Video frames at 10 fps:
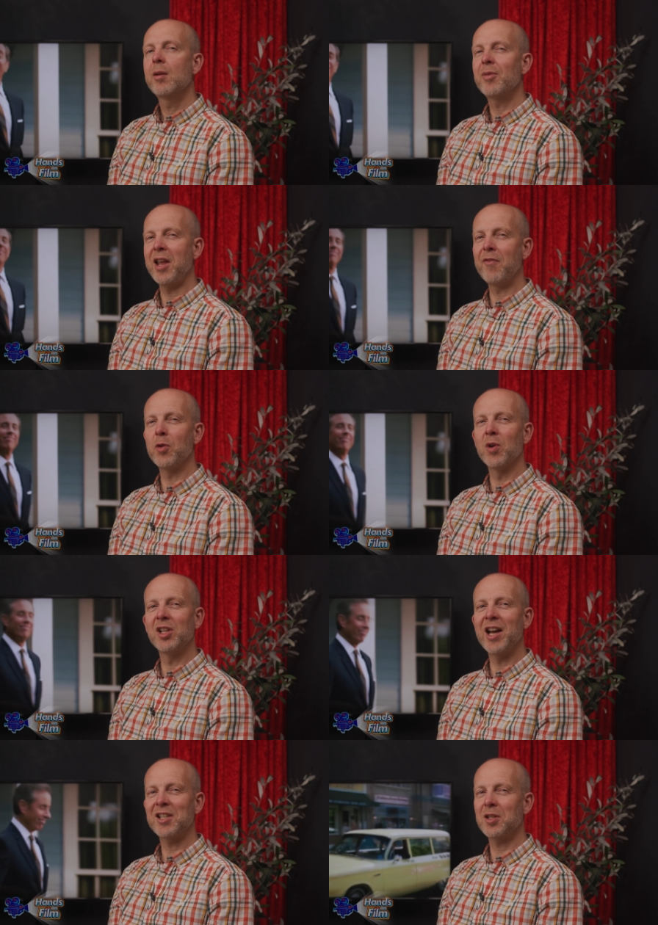but everyone
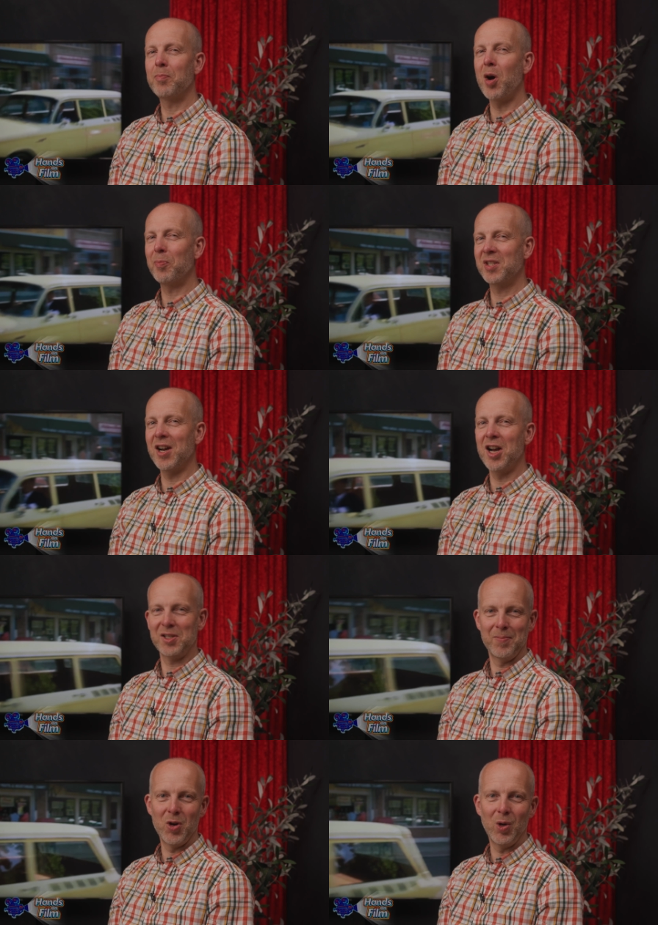likes the Pop
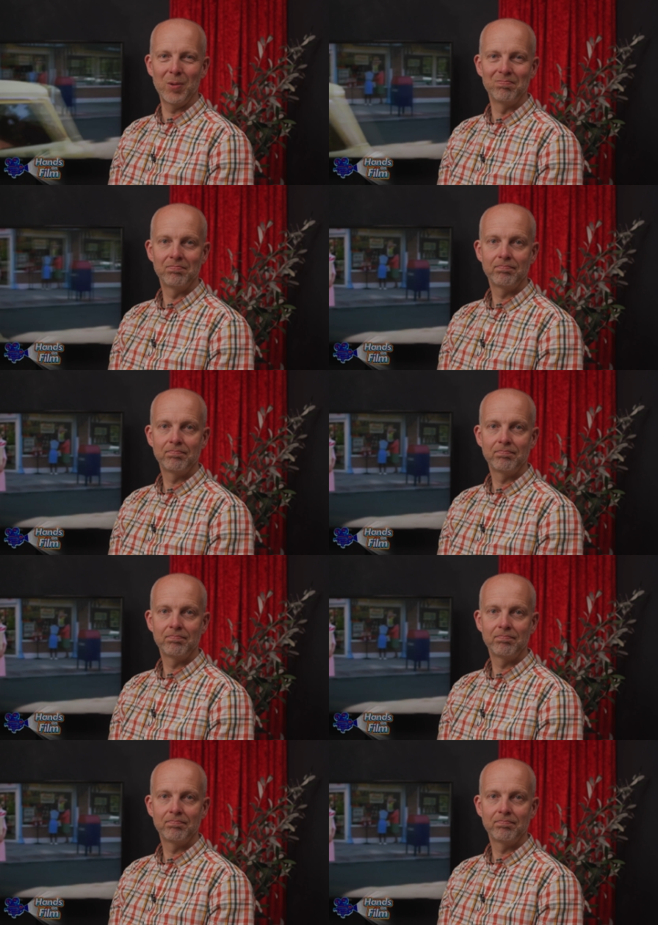Tart more.